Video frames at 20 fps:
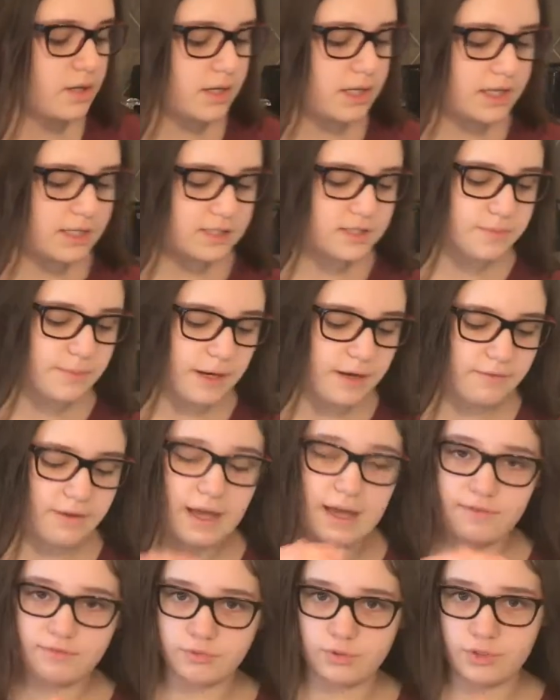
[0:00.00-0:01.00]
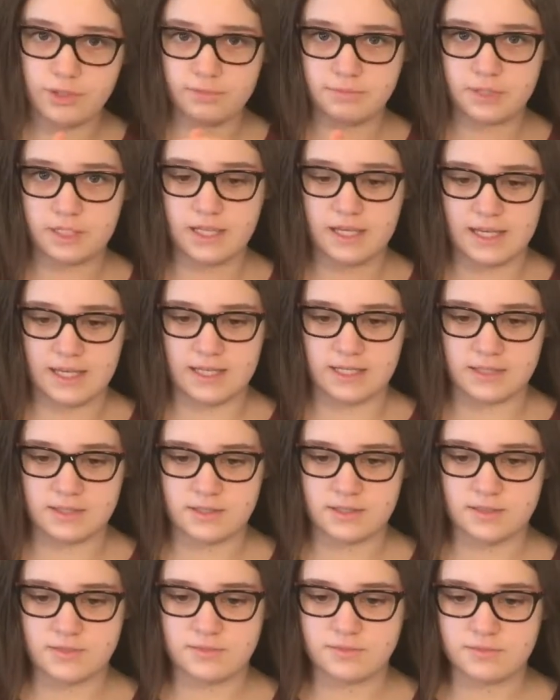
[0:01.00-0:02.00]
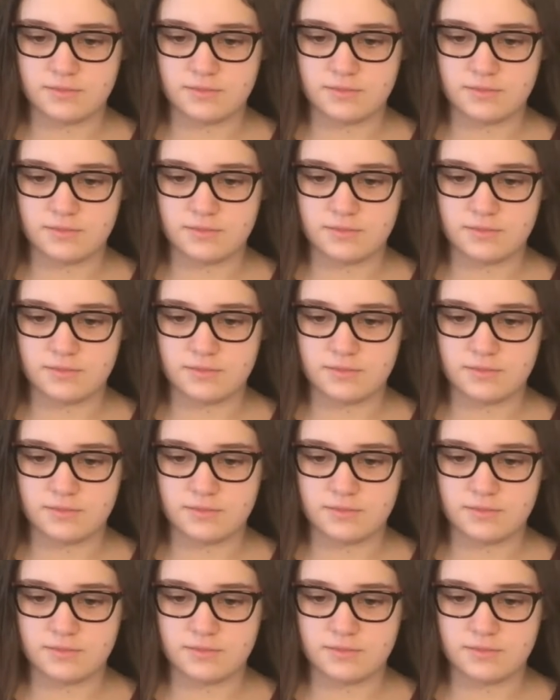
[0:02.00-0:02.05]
and it's about halfway up the cans.